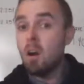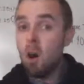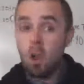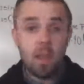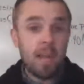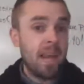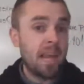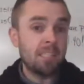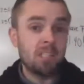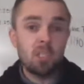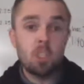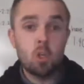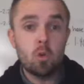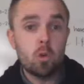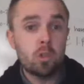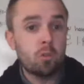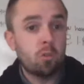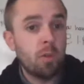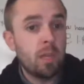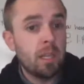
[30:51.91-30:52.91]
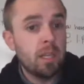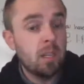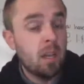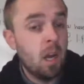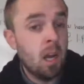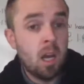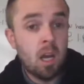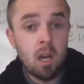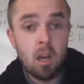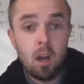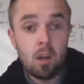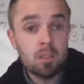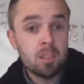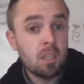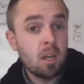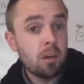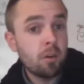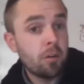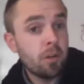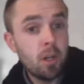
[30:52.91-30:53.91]
All I had to do was read
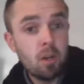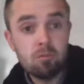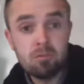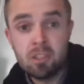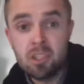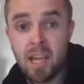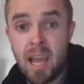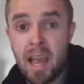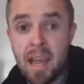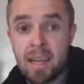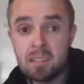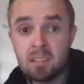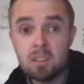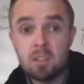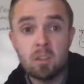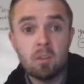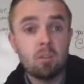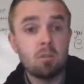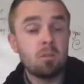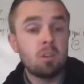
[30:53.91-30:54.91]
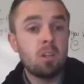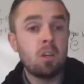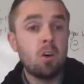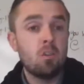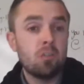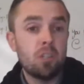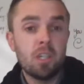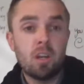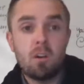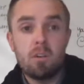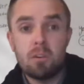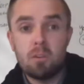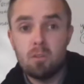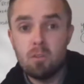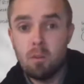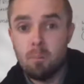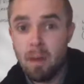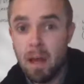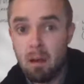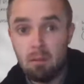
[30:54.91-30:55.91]
our soccer coach Jag's little coaching
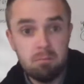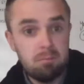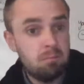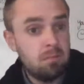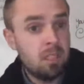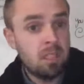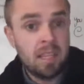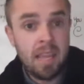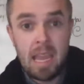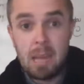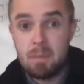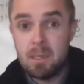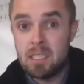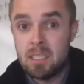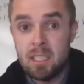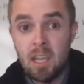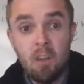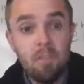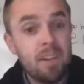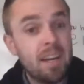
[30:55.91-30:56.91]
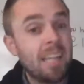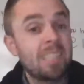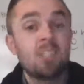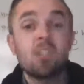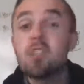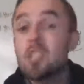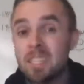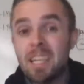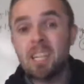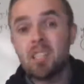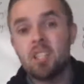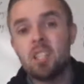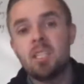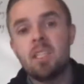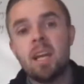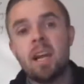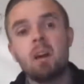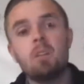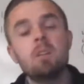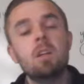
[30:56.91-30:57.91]
article about the game itself, and I took that
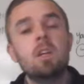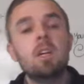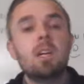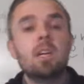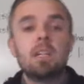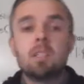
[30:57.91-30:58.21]
shit down.